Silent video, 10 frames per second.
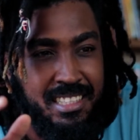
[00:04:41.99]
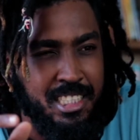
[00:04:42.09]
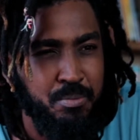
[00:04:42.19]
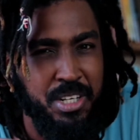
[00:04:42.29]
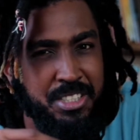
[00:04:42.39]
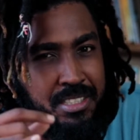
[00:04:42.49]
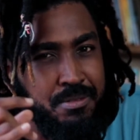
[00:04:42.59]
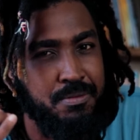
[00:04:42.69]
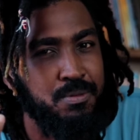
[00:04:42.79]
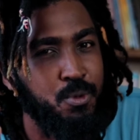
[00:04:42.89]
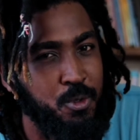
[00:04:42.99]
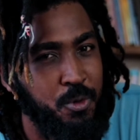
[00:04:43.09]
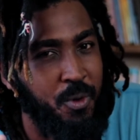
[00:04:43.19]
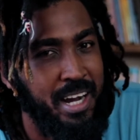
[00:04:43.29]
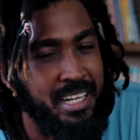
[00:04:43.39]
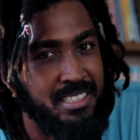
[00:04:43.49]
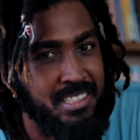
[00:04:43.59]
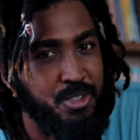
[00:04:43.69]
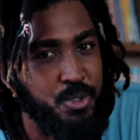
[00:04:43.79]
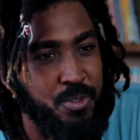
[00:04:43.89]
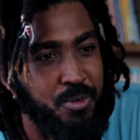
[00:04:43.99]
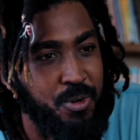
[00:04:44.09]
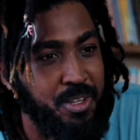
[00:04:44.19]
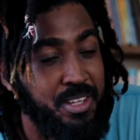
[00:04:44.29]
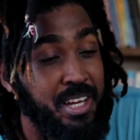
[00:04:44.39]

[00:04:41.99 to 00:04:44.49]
especially food-wise and so forth.